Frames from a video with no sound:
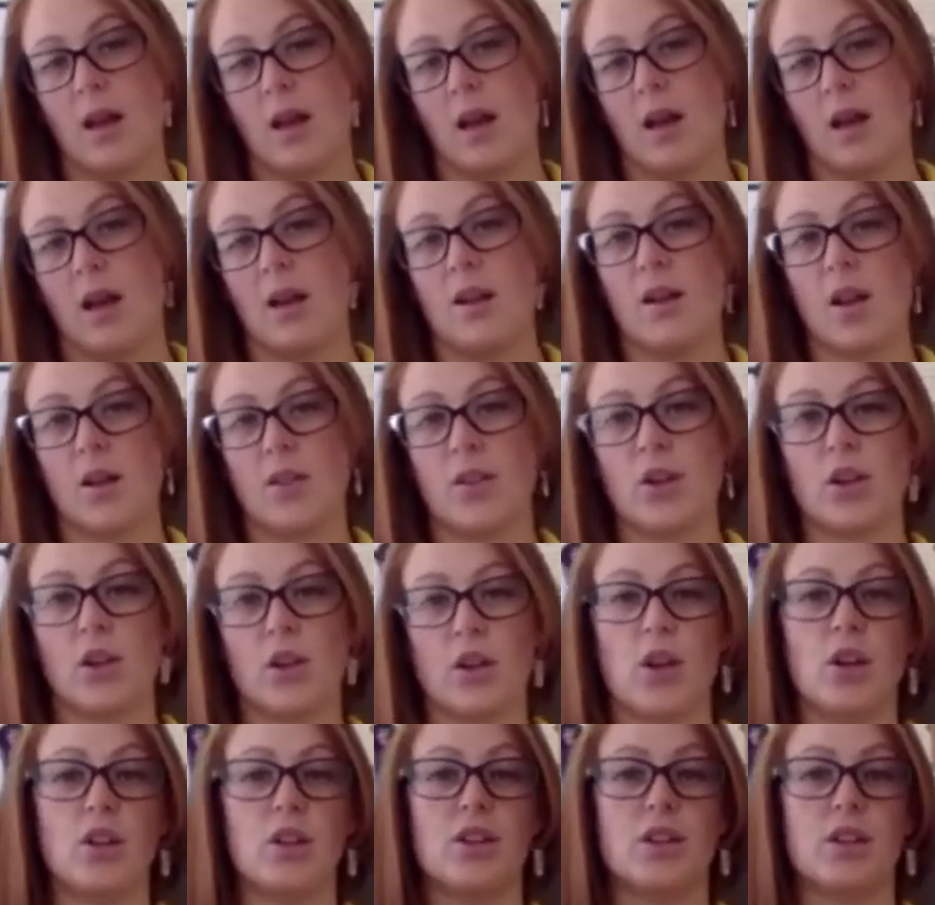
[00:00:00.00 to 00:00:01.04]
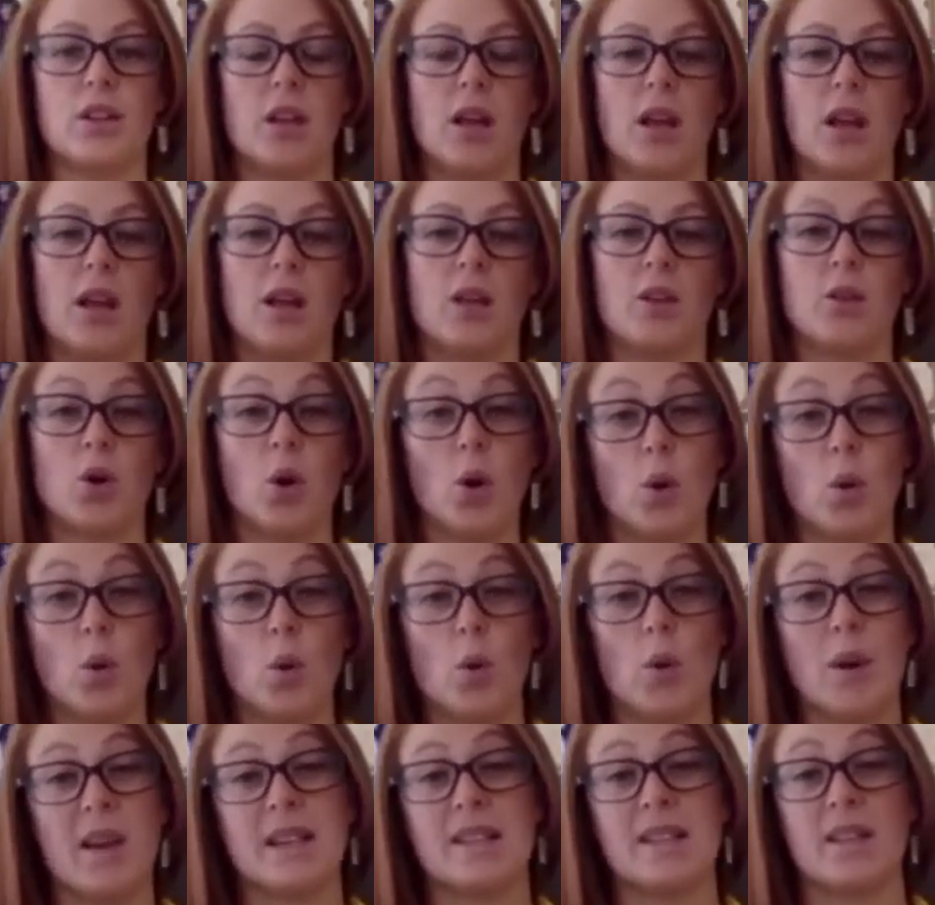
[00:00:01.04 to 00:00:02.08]
Another good tool
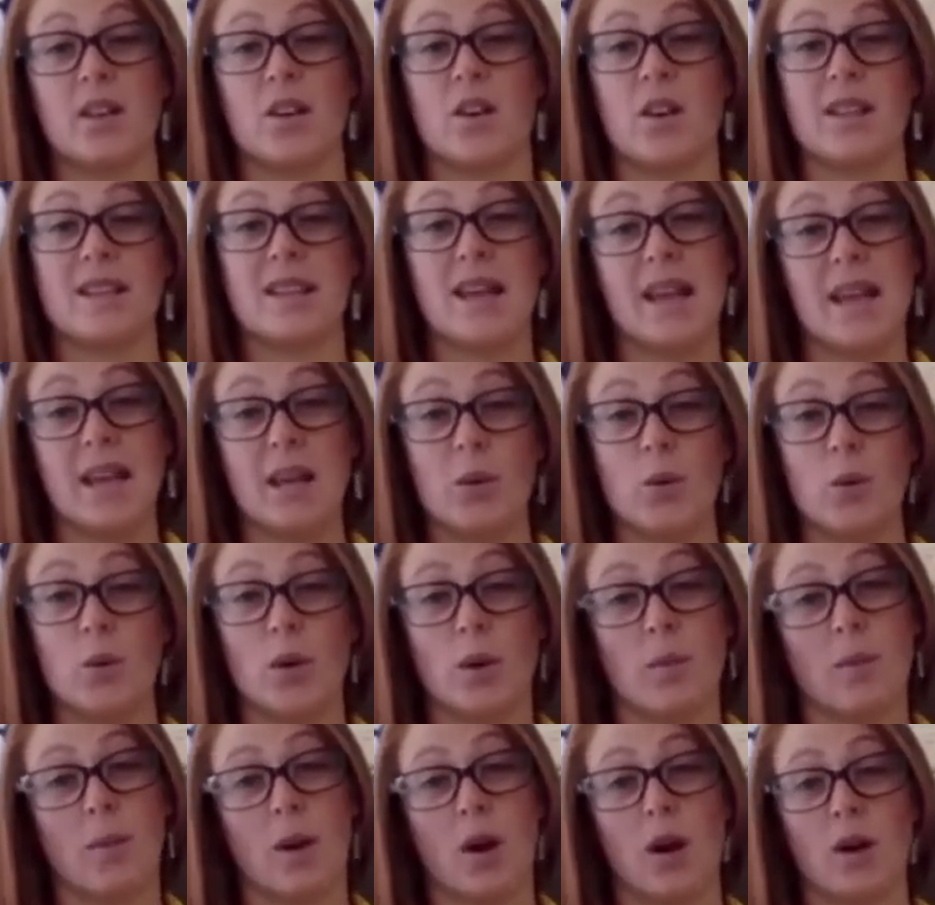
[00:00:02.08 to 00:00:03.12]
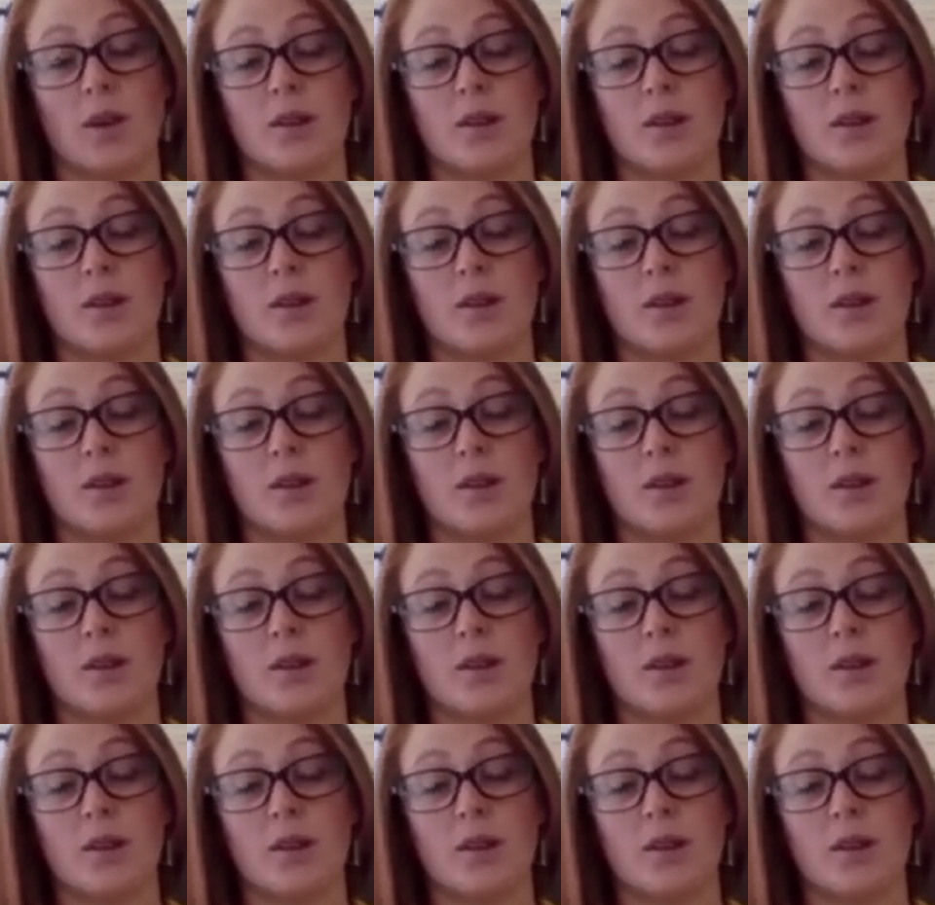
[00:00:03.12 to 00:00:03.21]
is a nice heel command.